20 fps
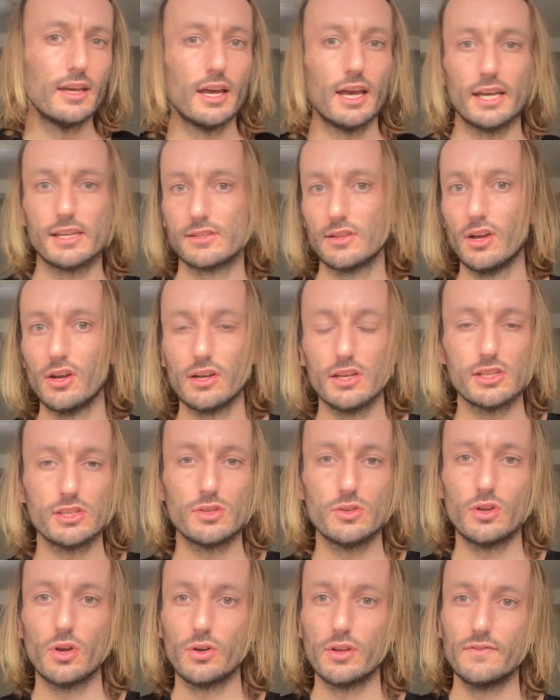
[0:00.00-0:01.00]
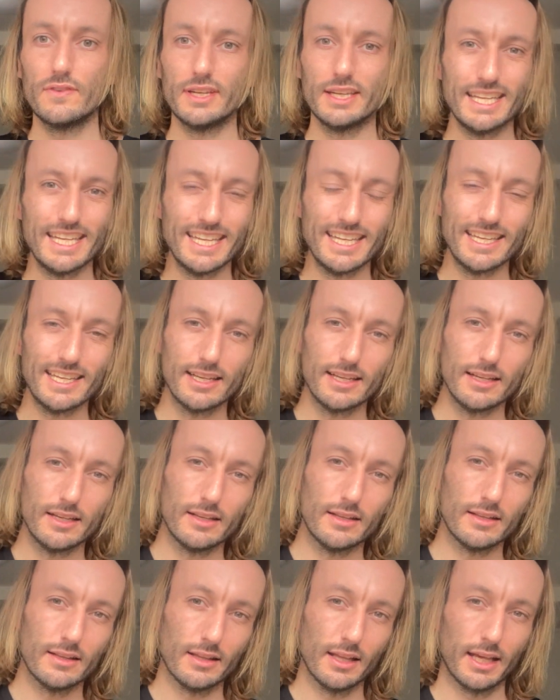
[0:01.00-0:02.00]
As long as you don't even need
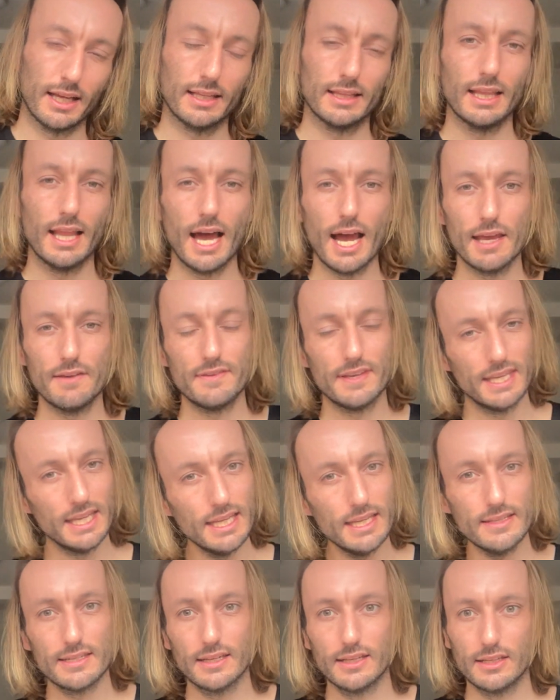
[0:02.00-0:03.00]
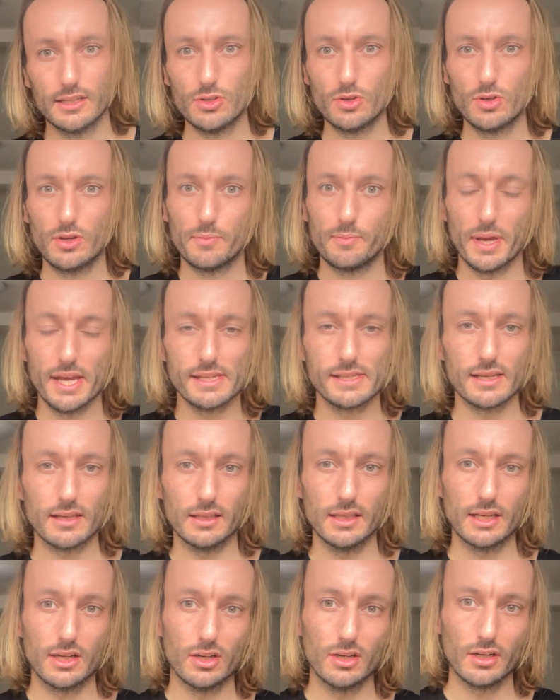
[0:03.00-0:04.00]
like live heat, you can
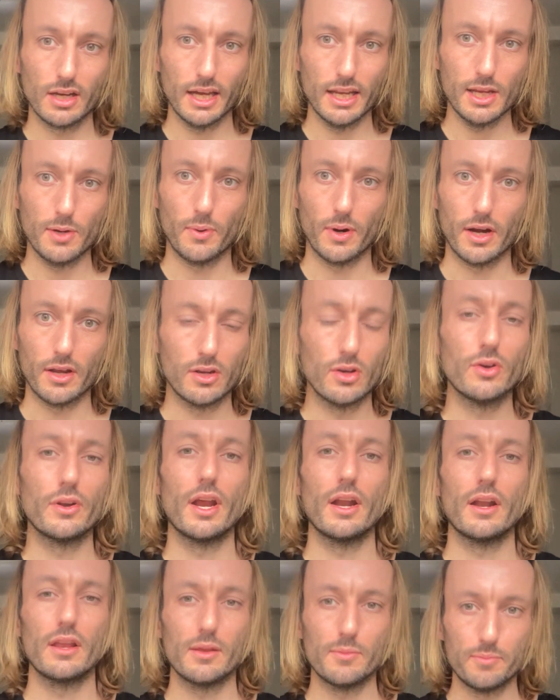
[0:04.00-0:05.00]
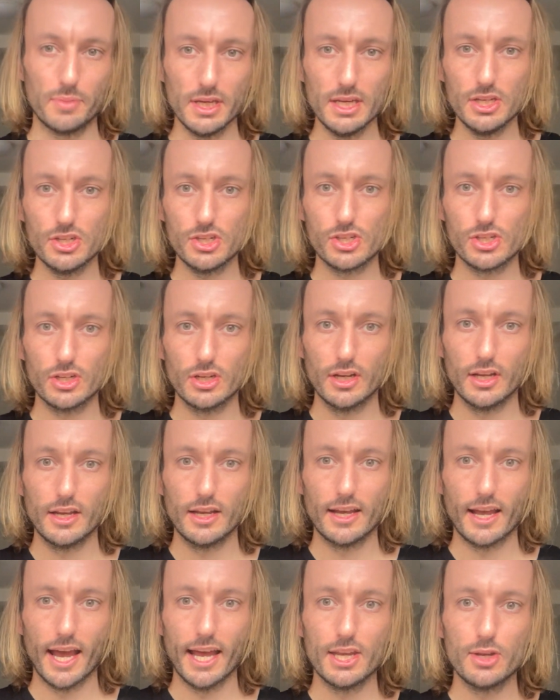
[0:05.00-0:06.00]
basically cook anywhere. You can go down to the beach
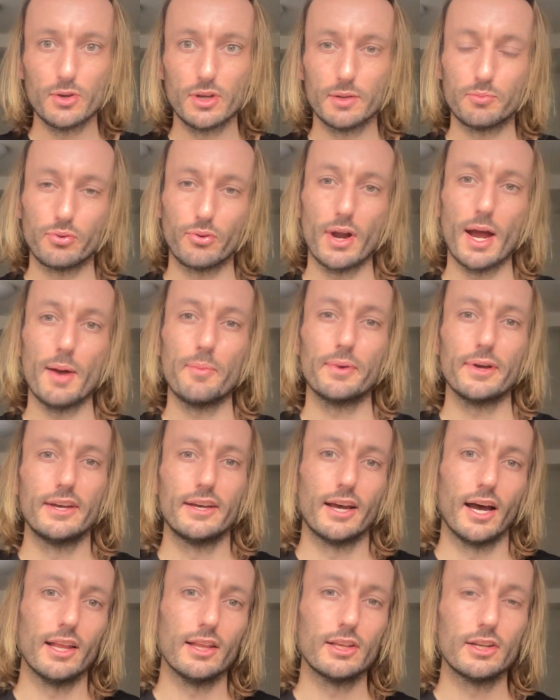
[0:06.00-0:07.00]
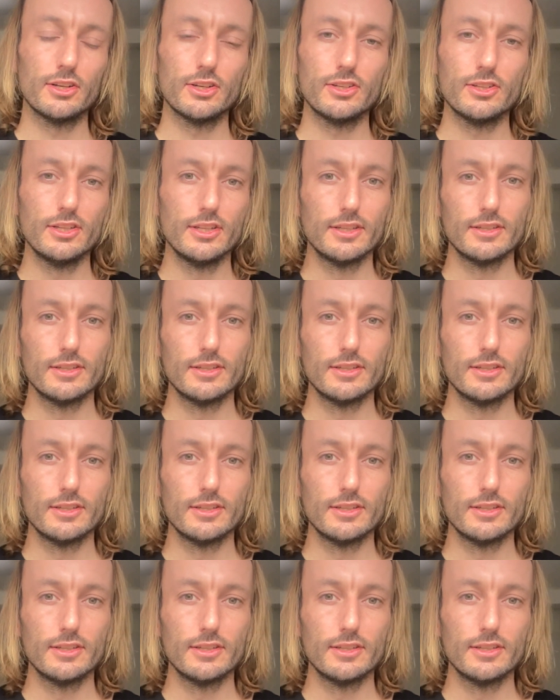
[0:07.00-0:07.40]
and you can prep a little